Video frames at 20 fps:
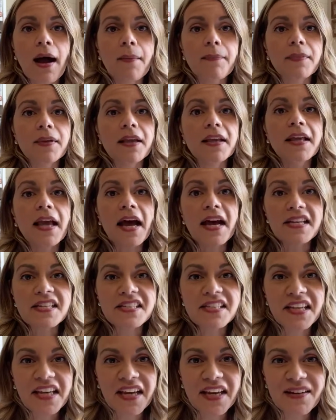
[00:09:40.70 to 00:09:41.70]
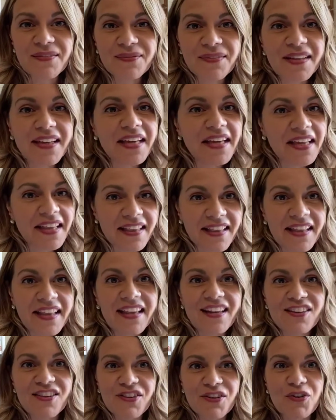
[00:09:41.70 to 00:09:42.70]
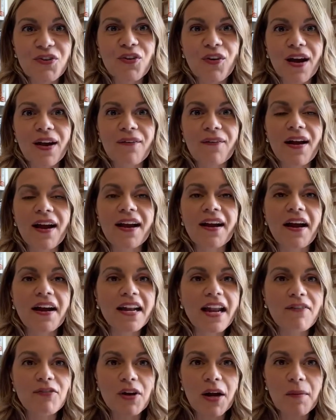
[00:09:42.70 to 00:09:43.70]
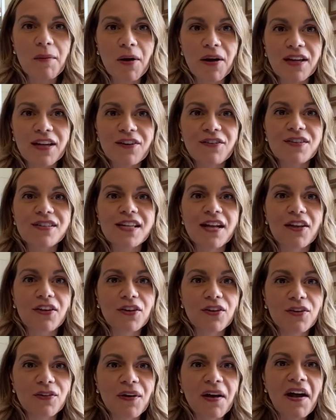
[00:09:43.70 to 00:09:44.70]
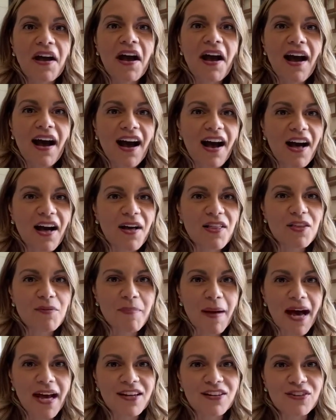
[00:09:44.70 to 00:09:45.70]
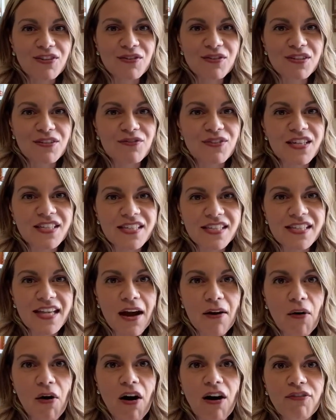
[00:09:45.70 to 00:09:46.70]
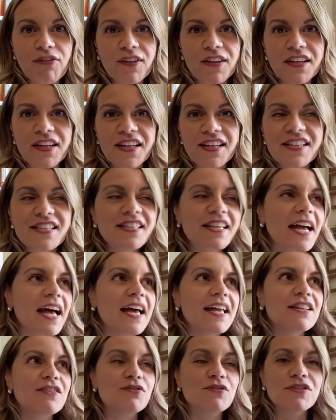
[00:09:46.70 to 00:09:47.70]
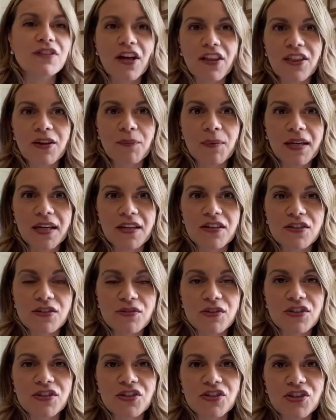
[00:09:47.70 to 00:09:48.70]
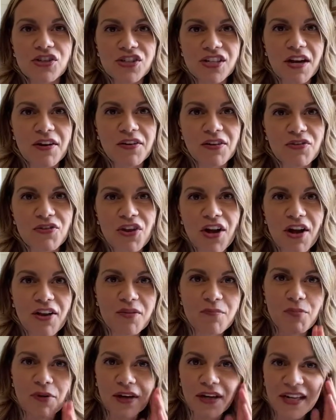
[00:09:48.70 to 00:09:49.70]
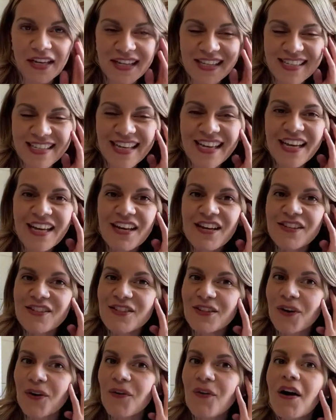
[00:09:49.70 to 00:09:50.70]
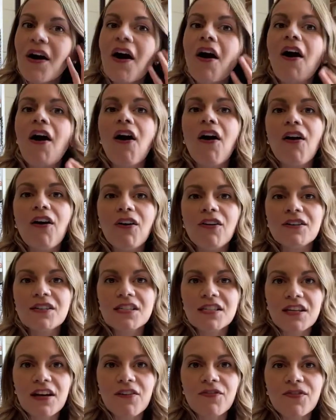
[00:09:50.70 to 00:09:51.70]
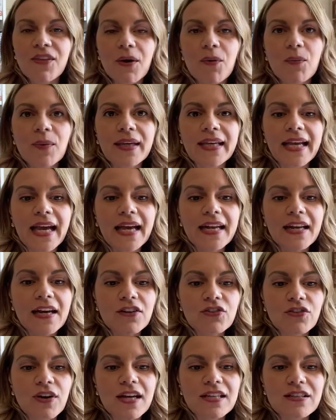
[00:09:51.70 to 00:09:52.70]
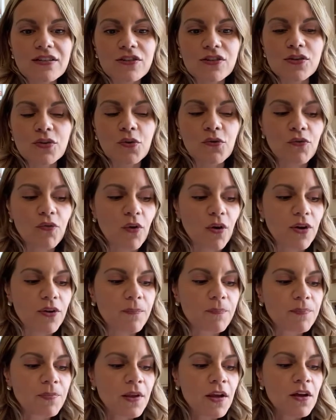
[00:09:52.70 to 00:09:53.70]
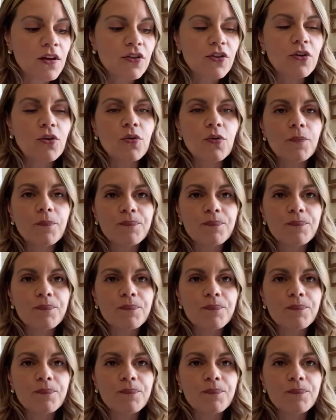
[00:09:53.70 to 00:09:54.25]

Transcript: Yes, Kim, it is so great, right? I never come on here and tell you the bad news of this is how awful it is and there's nothing we can do. This is just how your child's brain is. So all stuff that we can address and so forth. So